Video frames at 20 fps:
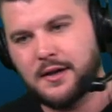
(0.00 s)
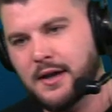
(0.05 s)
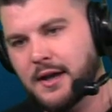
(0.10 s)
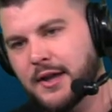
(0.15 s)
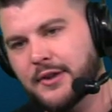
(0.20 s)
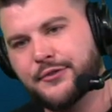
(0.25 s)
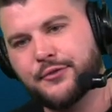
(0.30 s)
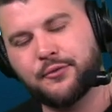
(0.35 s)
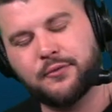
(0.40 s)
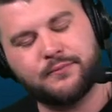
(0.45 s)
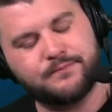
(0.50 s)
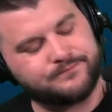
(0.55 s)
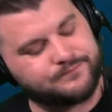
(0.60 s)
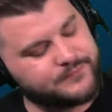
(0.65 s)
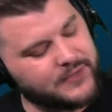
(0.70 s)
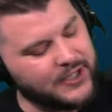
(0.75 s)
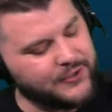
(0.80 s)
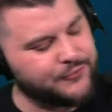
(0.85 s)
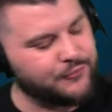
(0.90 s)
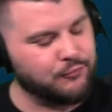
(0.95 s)
It's,
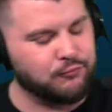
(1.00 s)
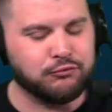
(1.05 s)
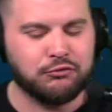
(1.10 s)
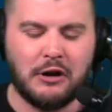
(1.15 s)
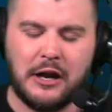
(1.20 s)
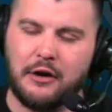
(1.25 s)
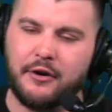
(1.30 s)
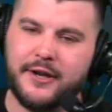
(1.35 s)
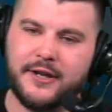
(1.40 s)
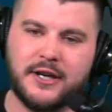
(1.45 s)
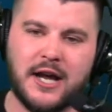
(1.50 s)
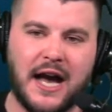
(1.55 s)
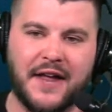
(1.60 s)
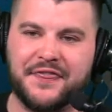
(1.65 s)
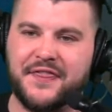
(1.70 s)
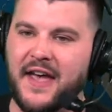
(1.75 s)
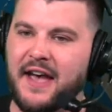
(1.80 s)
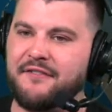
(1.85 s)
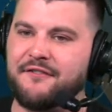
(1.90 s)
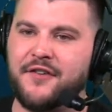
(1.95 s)
it's really
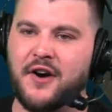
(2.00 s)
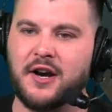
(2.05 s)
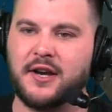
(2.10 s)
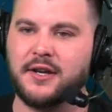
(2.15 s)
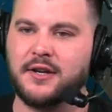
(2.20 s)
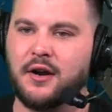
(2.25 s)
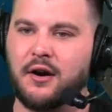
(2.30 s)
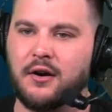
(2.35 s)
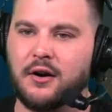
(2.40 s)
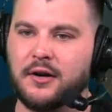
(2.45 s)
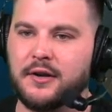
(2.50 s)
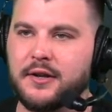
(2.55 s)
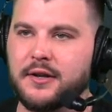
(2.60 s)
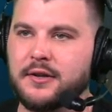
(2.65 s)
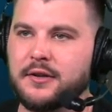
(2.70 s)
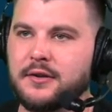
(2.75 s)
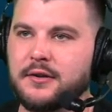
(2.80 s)
not that fucking hard.